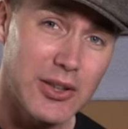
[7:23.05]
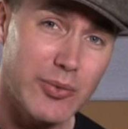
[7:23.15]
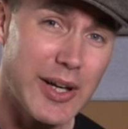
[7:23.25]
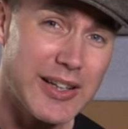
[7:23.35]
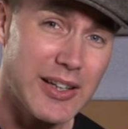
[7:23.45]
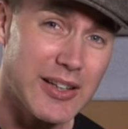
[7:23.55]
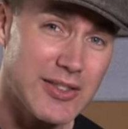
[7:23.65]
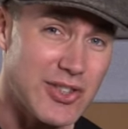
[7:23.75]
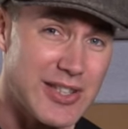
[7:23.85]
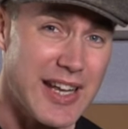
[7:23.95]
regular
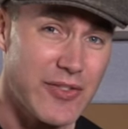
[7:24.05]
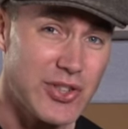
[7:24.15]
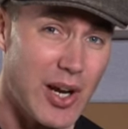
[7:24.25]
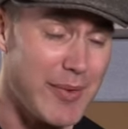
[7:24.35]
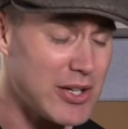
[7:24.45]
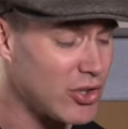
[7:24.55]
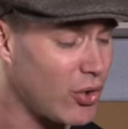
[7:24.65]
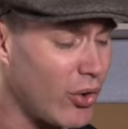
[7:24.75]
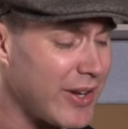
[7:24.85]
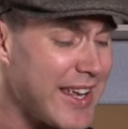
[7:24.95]
just F sharp major
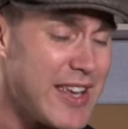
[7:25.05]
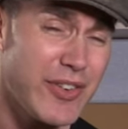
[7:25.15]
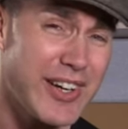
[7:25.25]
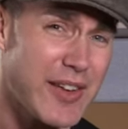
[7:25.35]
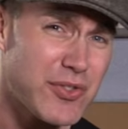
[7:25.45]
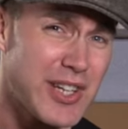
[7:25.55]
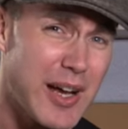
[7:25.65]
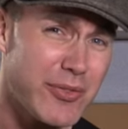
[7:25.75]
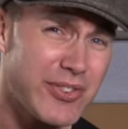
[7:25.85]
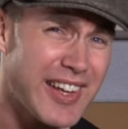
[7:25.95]
chord, even an F
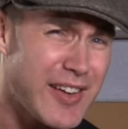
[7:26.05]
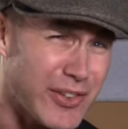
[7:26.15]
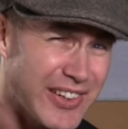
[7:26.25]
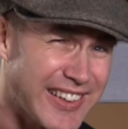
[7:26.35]
sharp 7